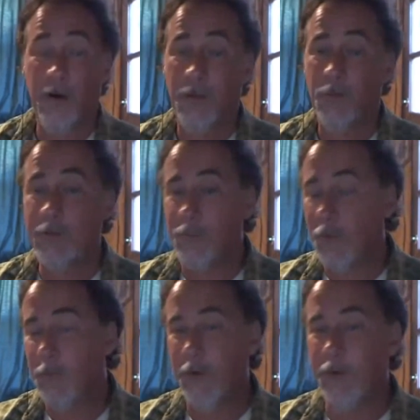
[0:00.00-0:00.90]
Which we're
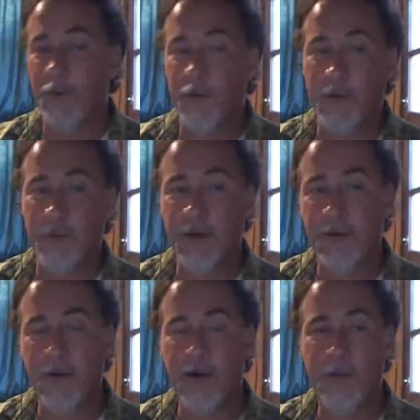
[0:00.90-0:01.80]
pretty good
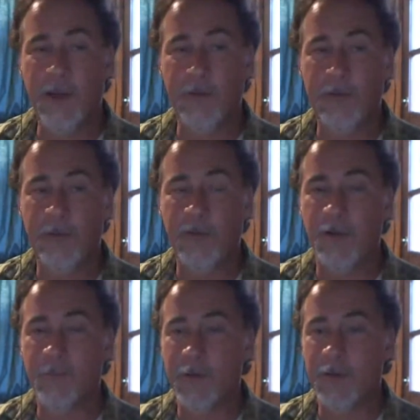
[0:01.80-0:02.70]
about turning
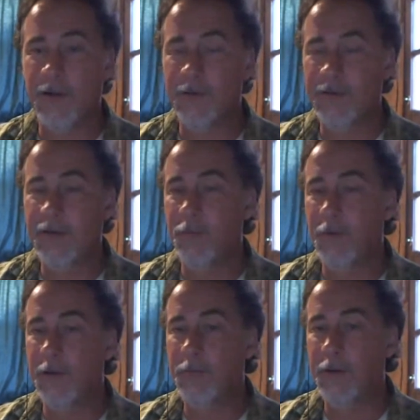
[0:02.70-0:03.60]
off the lights
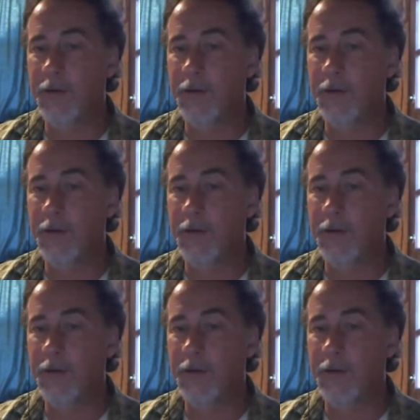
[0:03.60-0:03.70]
anyway. But